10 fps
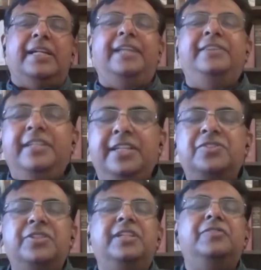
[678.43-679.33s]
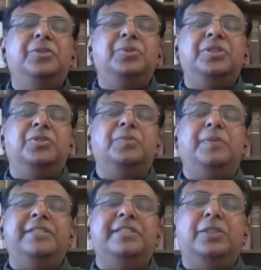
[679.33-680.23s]
and the Industrial Revolution took
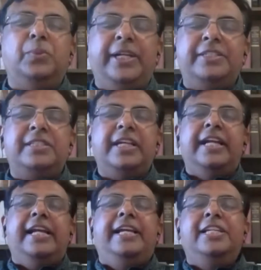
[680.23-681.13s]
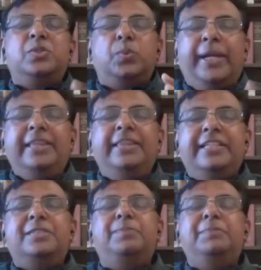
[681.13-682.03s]
place in the West, is when
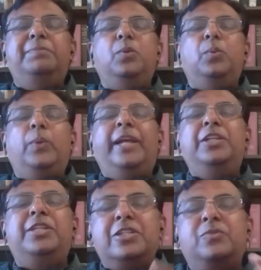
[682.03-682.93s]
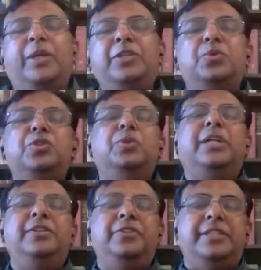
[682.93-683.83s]
these people went to new
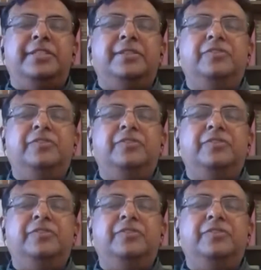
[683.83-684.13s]
countries.